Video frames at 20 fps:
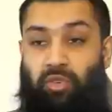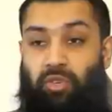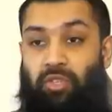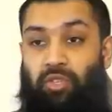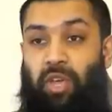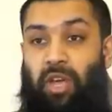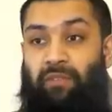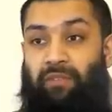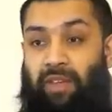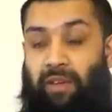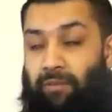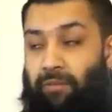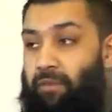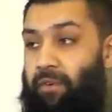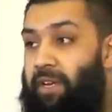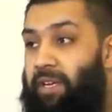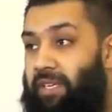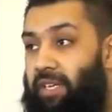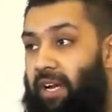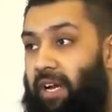as soon as you have that
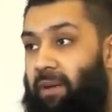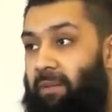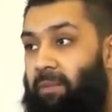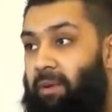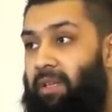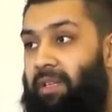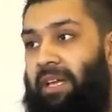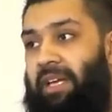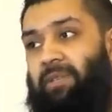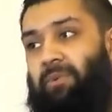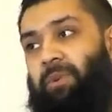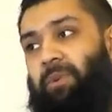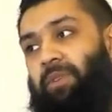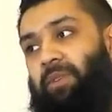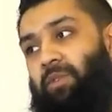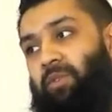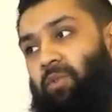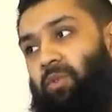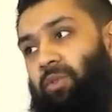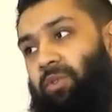free time, that's when
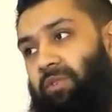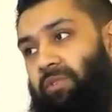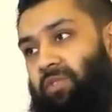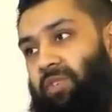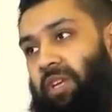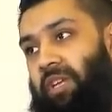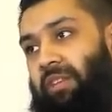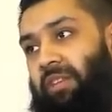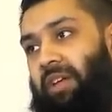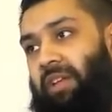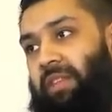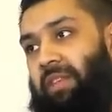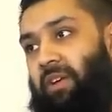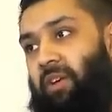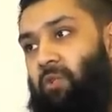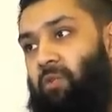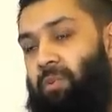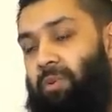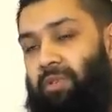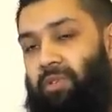the doors of shaitan, they
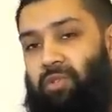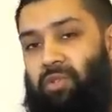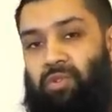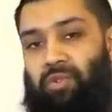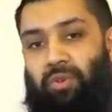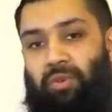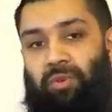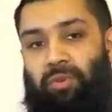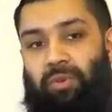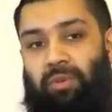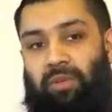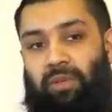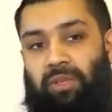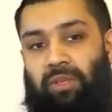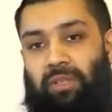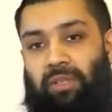open to you.